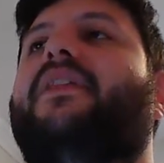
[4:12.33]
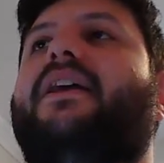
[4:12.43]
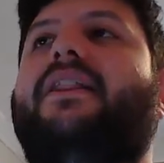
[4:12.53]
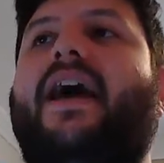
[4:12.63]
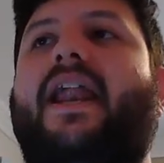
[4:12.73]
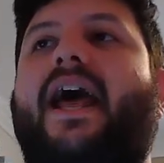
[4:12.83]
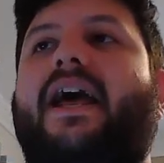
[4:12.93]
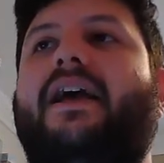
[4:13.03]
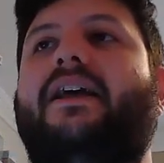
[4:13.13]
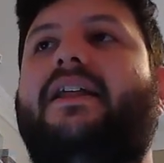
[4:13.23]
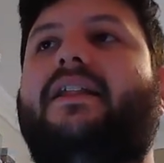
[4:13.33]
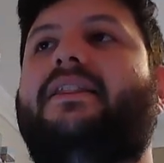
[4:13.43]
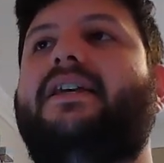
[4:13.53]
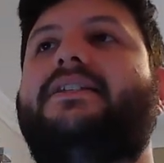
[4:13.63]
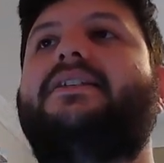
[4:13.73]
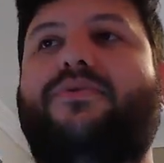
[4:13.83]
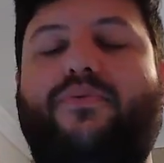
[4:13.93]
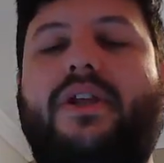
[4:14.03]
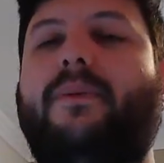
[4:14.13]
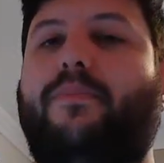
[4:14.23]
that this is
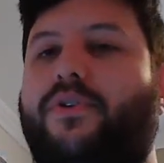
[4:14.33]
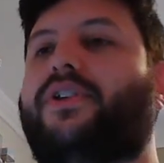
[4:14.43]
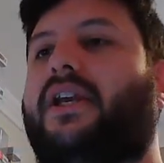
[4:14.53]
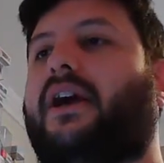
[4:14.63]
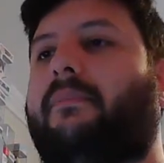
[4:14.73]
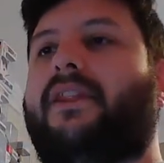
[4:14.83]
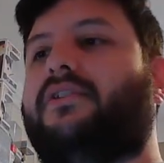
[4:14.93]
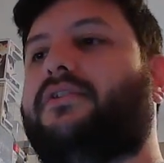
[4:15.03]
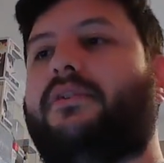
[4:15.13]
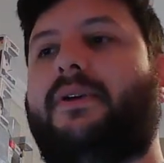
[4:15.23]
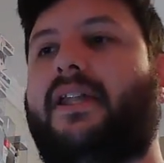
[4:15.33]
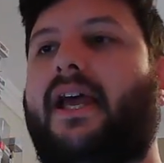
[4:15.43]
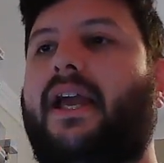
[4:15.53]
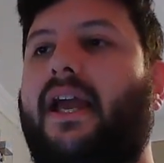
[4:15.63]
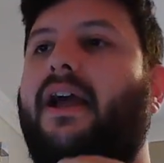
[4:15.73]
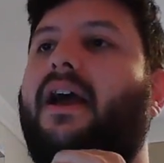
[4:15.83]
really pushing Amethyst to be like,